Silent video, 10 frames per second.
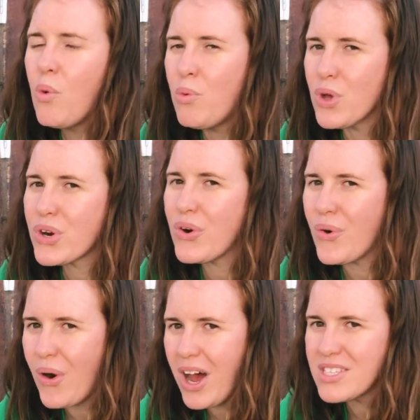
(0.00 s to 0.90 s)
will
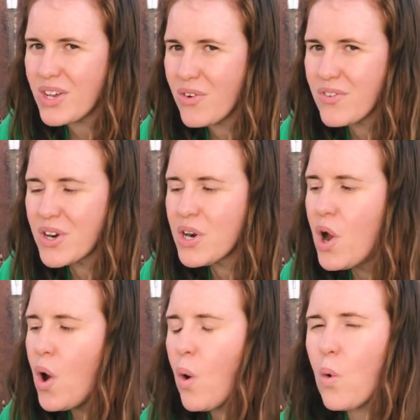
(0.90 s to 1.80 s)
cross over
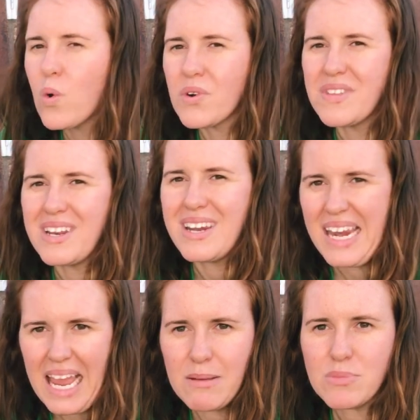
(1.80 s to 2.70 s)
or the
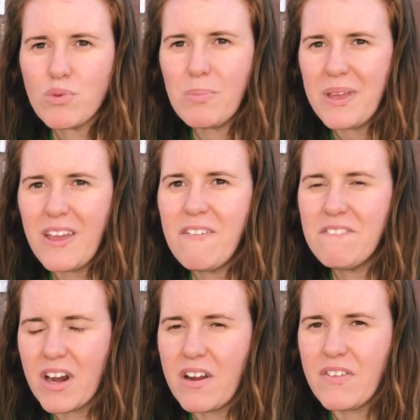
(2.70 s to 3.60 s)
names will be very,